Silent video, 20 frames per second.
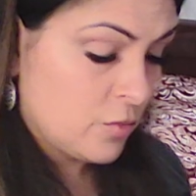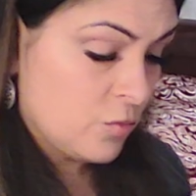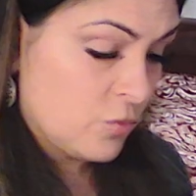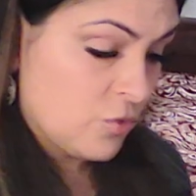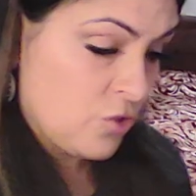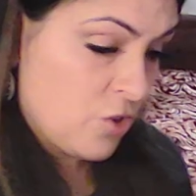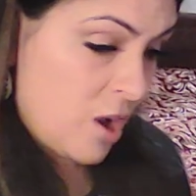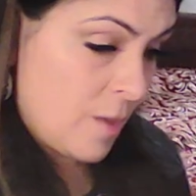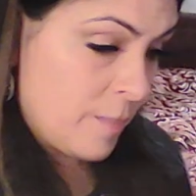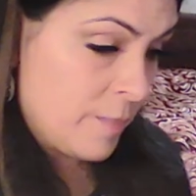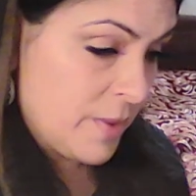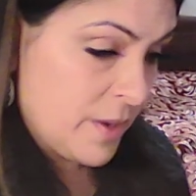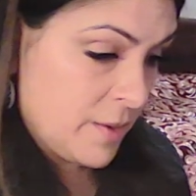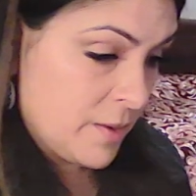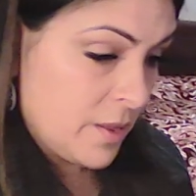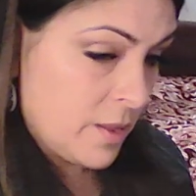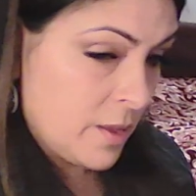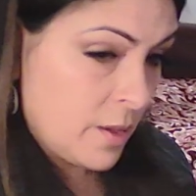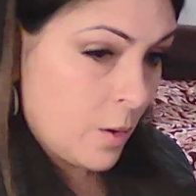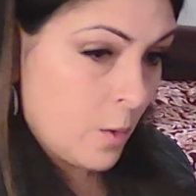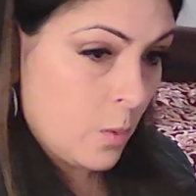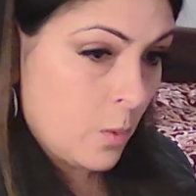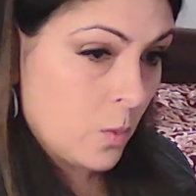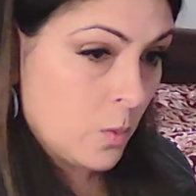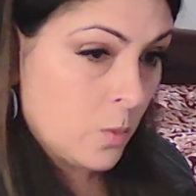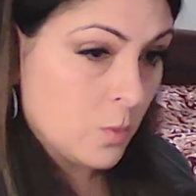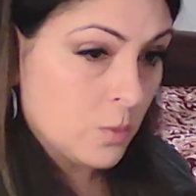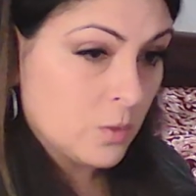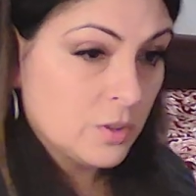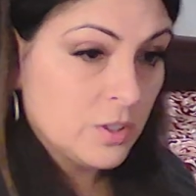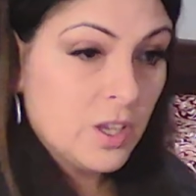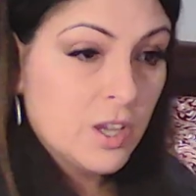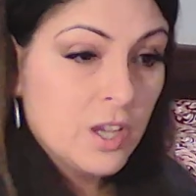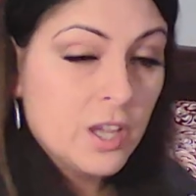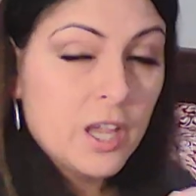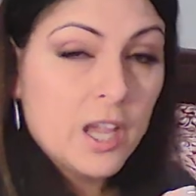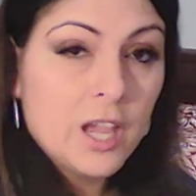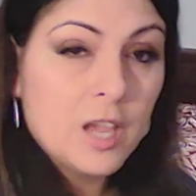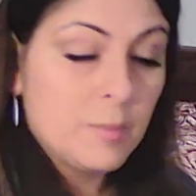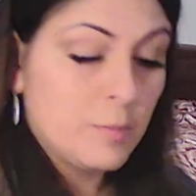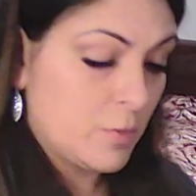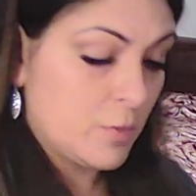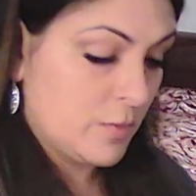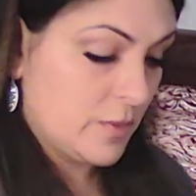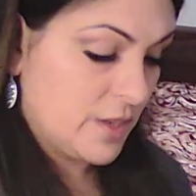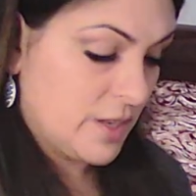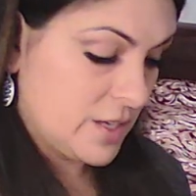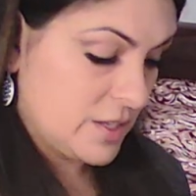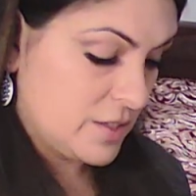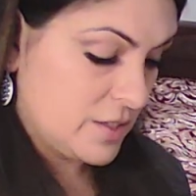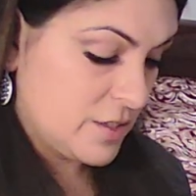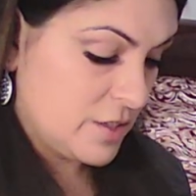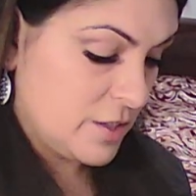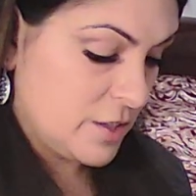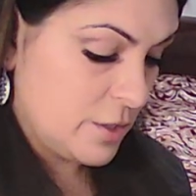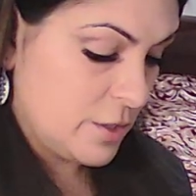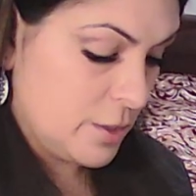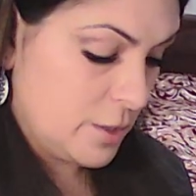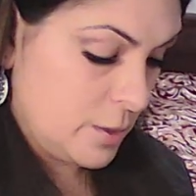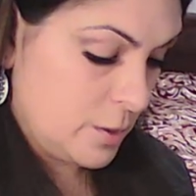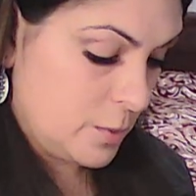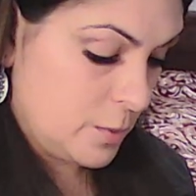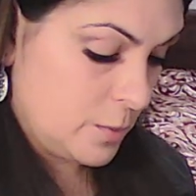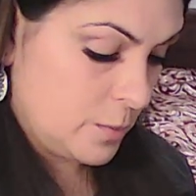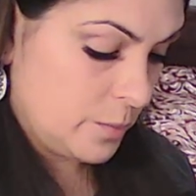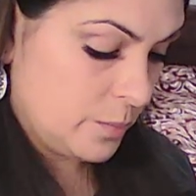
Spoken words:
dropping the old and moving into the new.